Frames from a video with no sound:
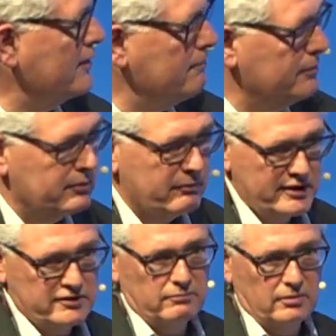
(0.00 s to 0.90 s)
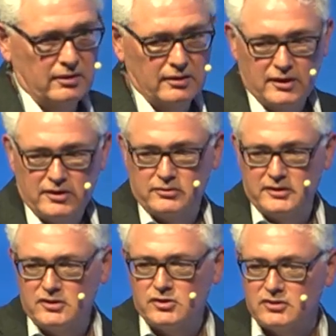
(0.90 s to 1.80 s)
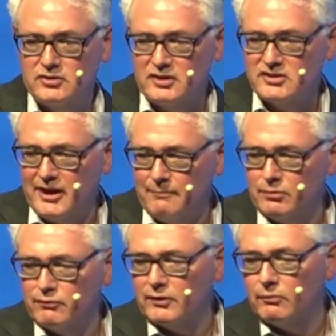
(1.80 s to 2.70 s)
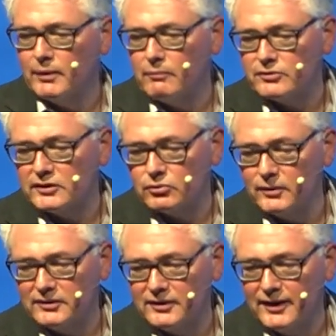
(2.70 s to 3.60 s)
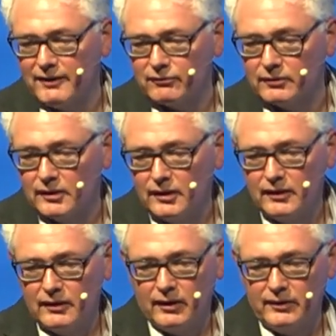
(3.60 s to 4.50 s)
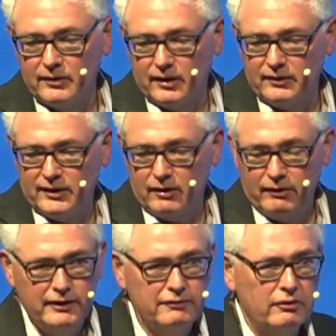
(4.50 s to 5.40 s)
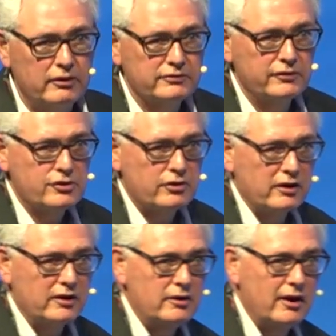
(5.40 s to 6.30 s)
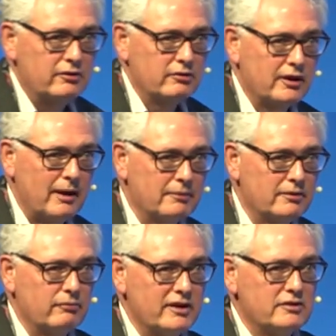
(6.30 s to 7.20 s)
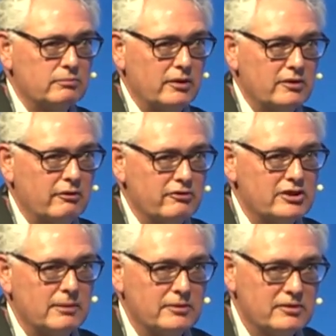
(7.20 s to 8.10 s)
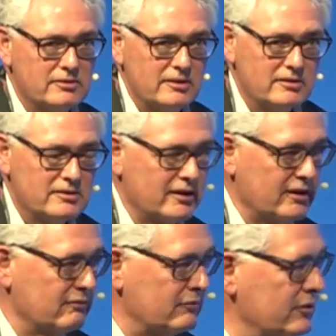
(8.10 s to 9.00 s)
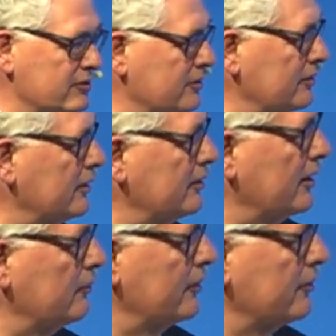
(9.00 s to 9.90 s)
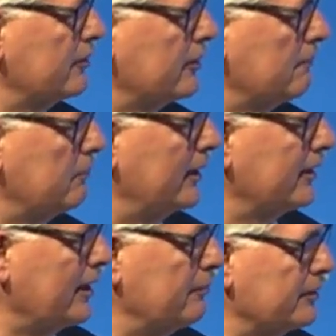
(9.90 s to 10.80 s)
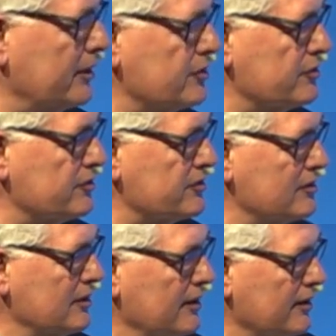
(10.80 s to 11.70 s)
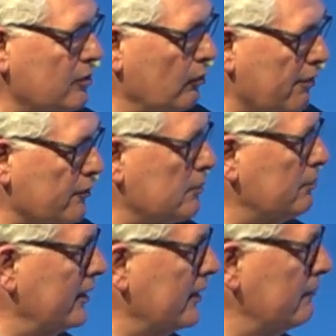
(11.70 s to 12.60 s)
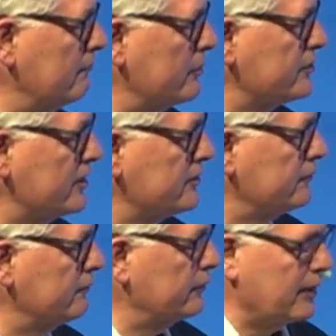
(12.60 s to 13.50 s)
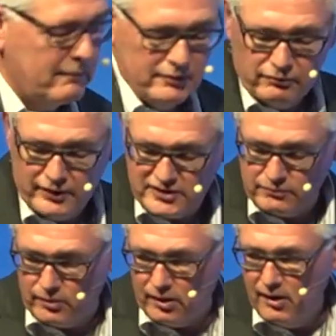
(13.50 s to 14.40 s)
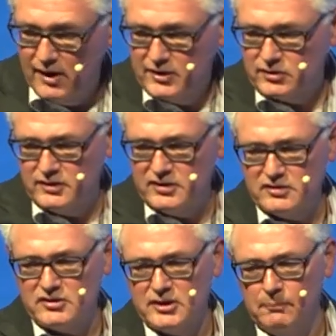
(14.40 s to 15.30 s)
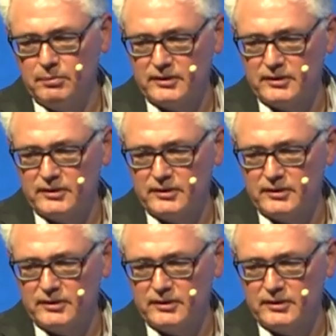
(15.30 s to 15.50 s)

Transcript: then build the reservoir? So this is just an example from, when was it, 2011. And now I live in Oxfordshire, and I know the Abingdon Reservoir concept is taking root, and we're looking at planning applications, going through the planning process for Abingdon Reservoir. So this is a simple